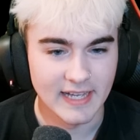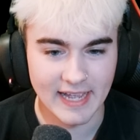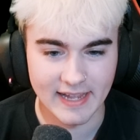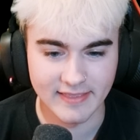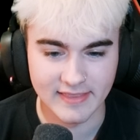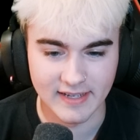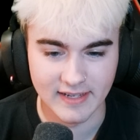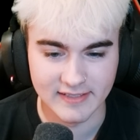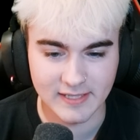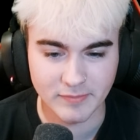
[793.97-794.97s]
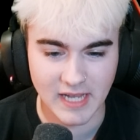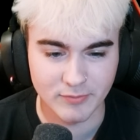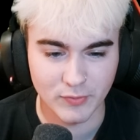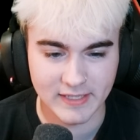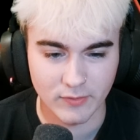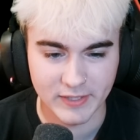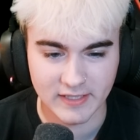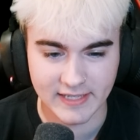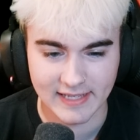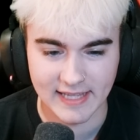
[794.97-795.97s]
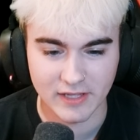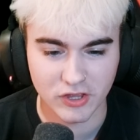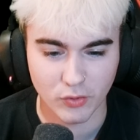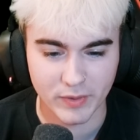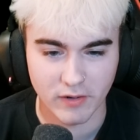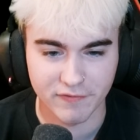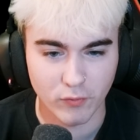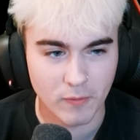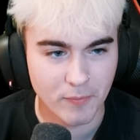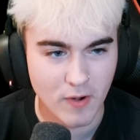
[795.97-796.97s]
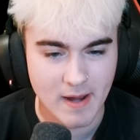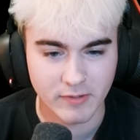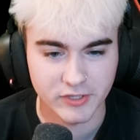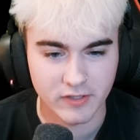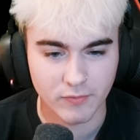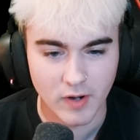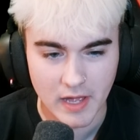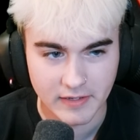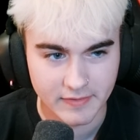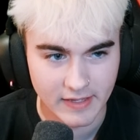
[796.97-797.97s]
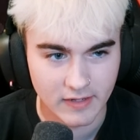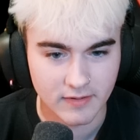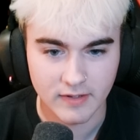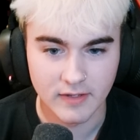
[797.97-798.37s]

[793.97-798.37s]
And sometimes we can get like 3 or 4 primers in a run, and then